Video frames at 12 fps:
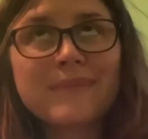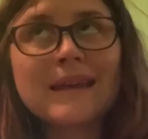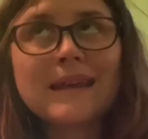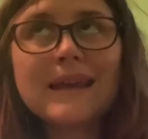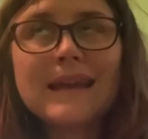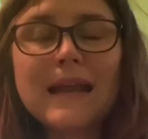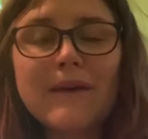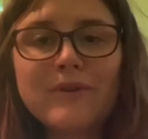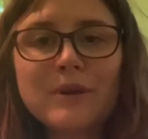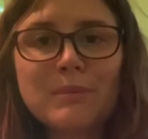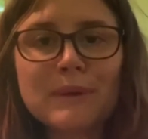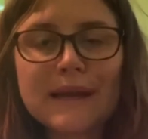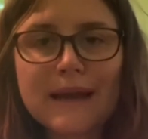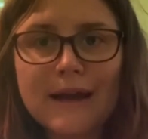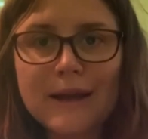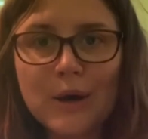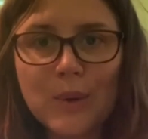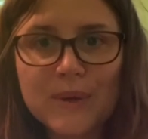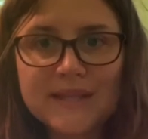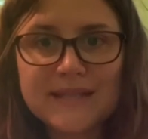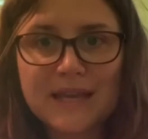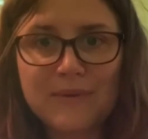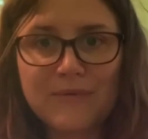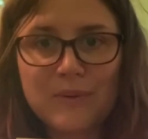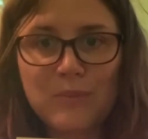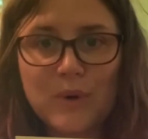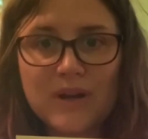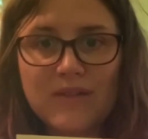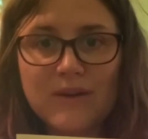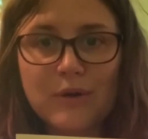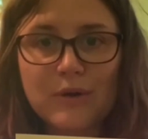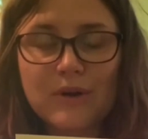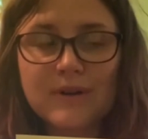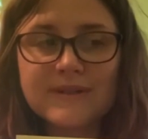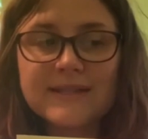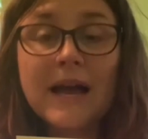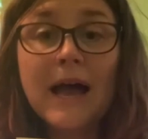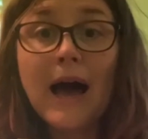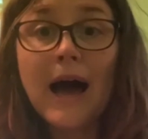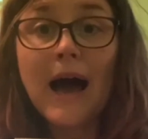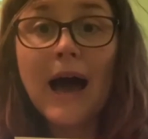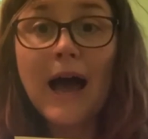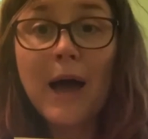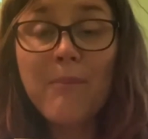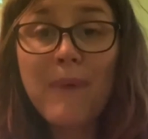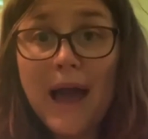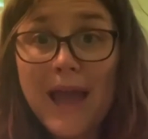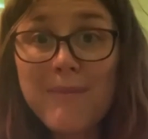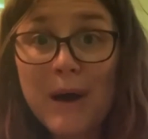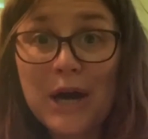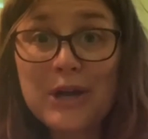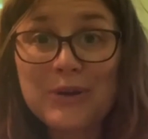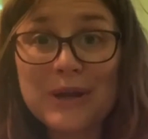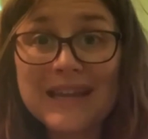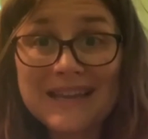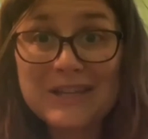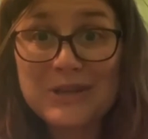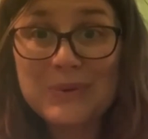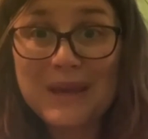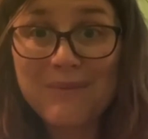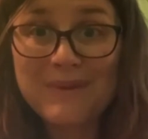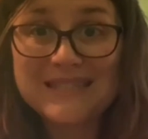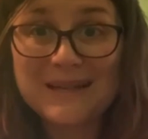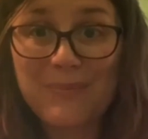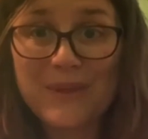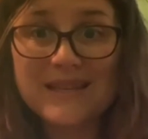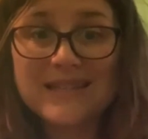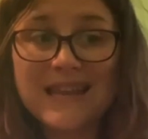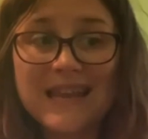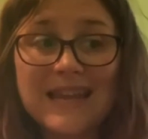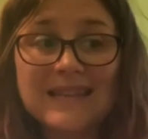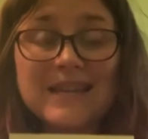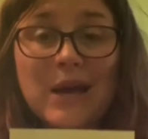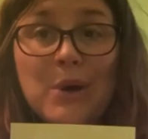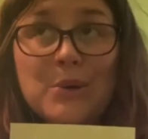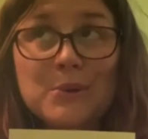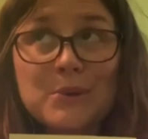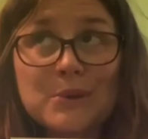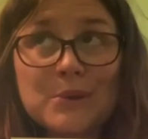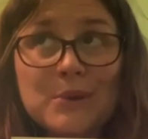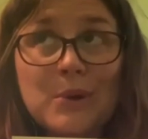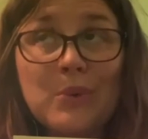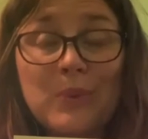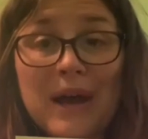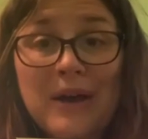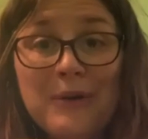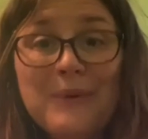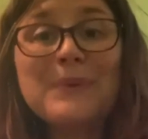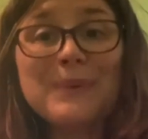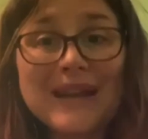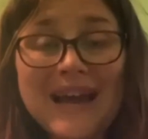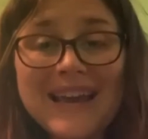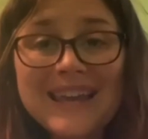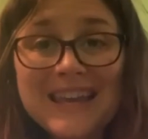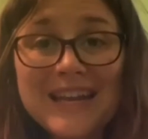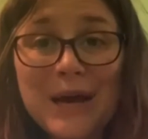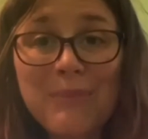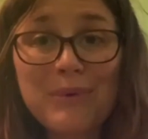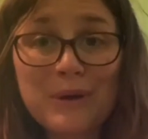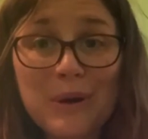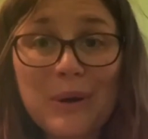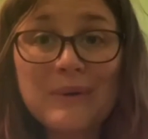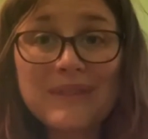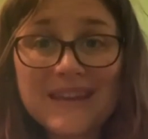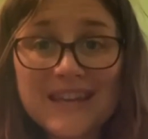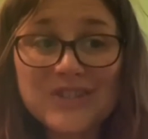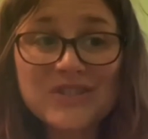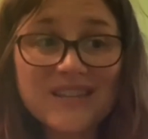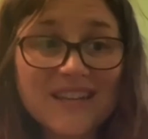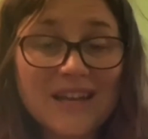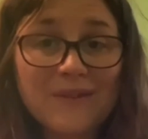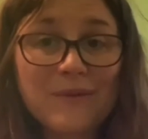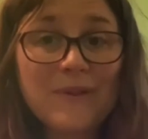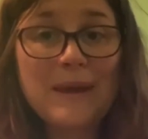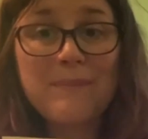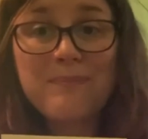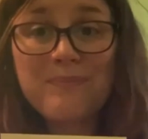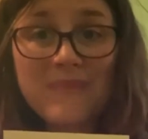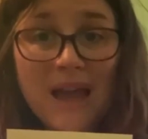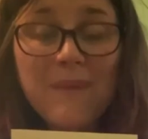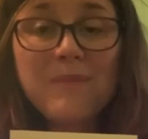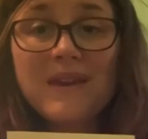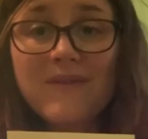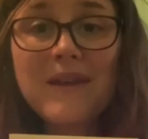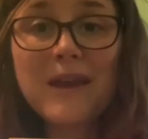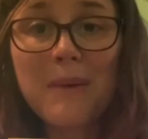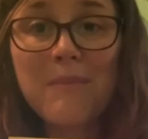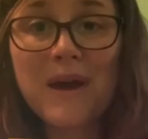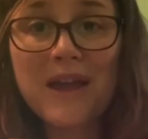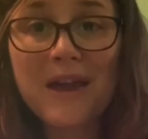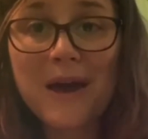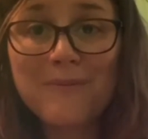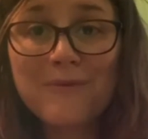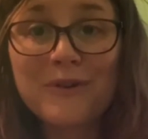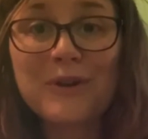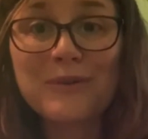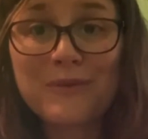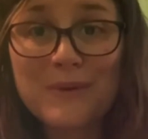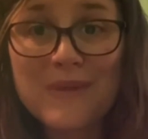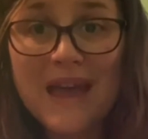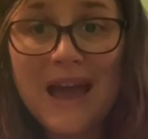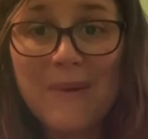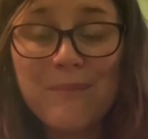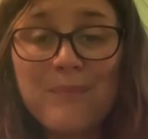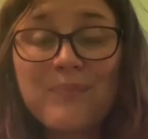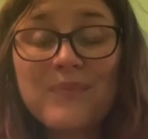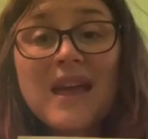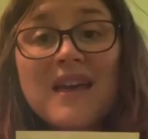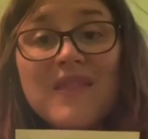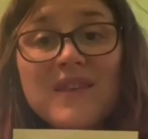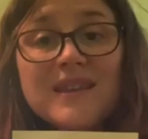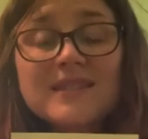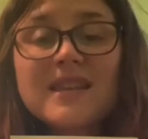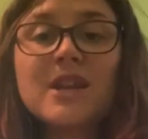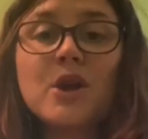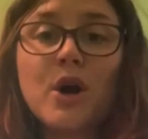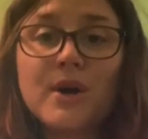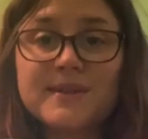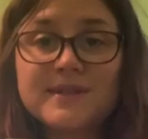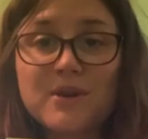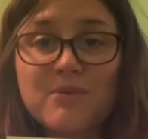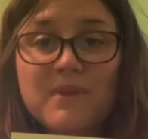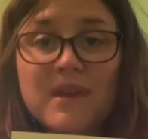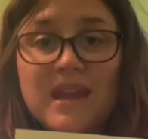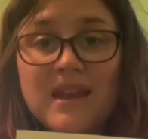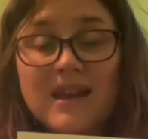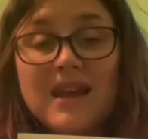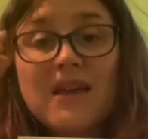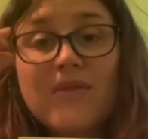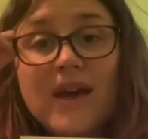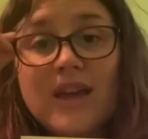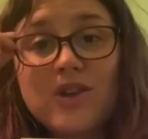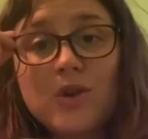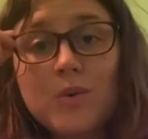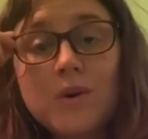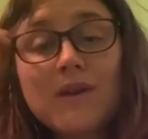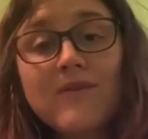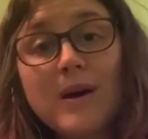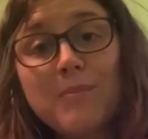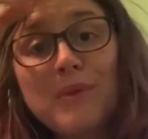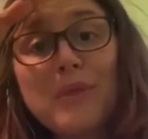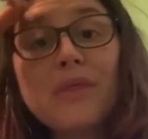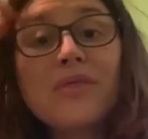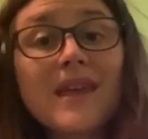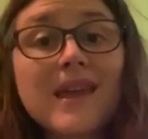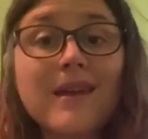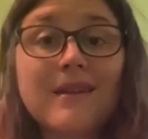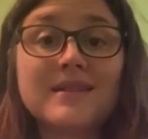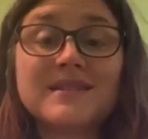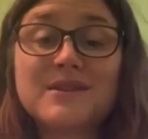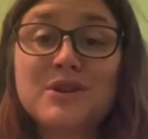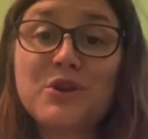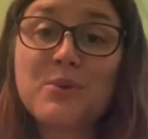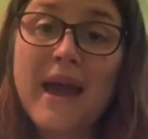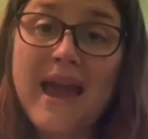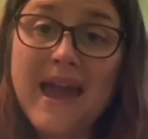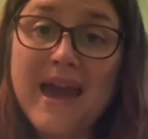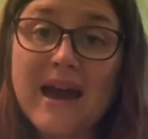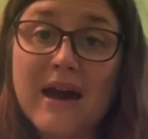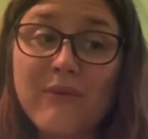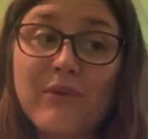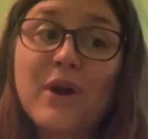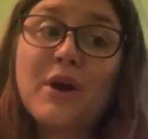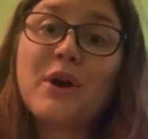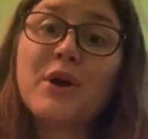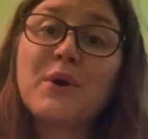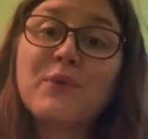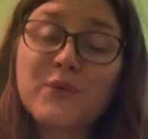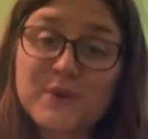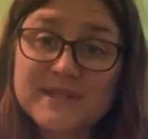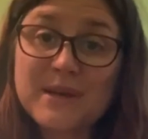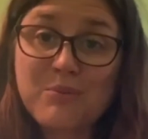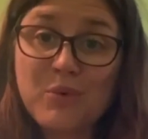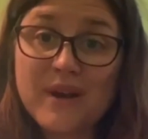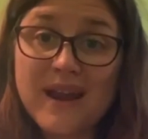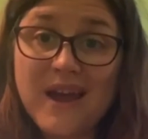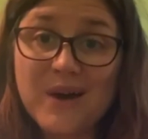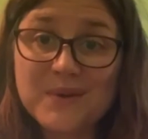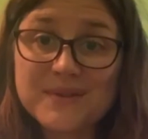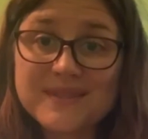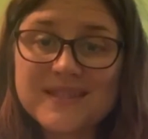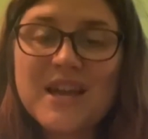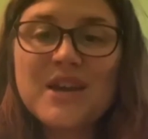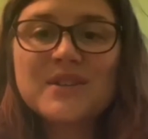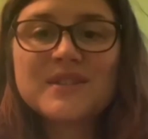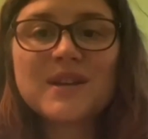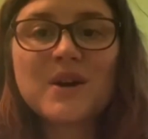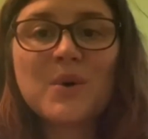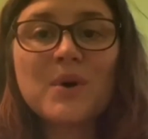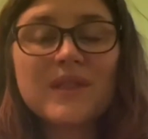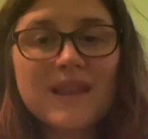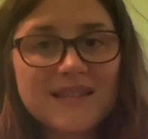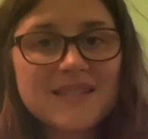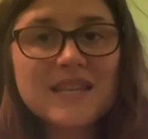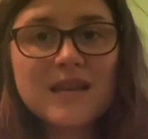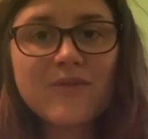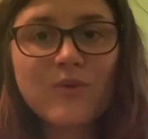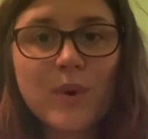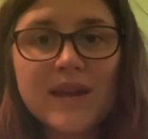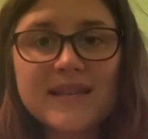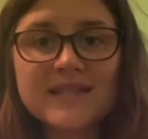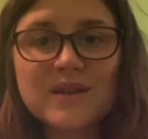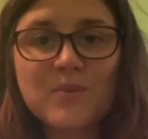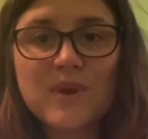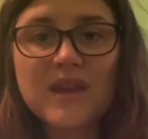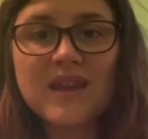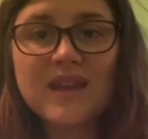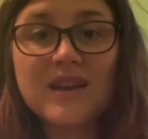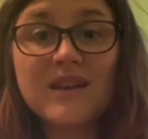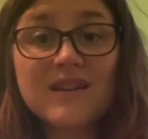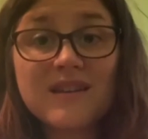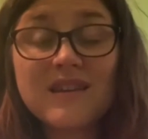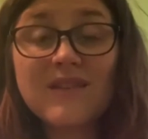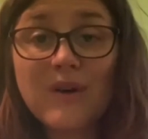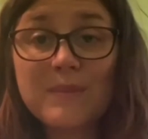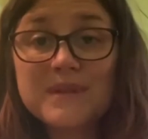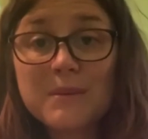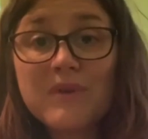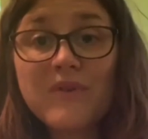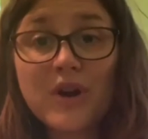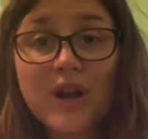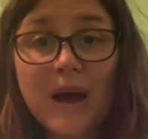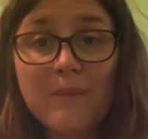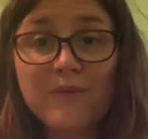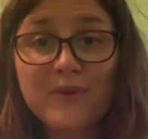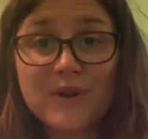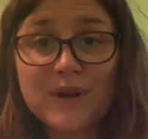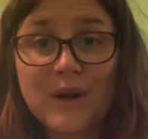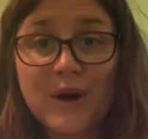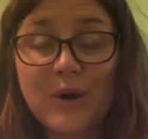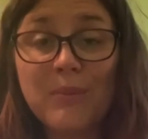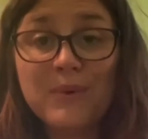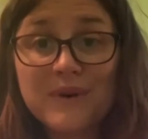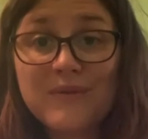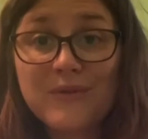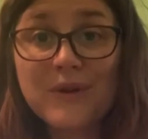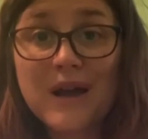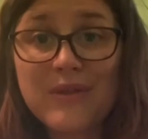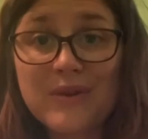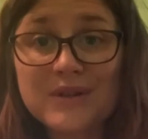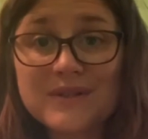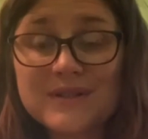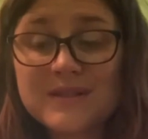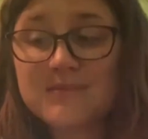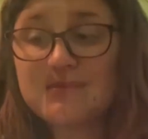inevitably I always get from one of the girls, I'm hungry. Can you get me something to eat? Well, when I get up and go in the kitchen to get it for them, I'm giving up my comfort for them. This can also mean that you give up things that you have for someone else. So let's think of ways that we can give up some of our comfort at home for others.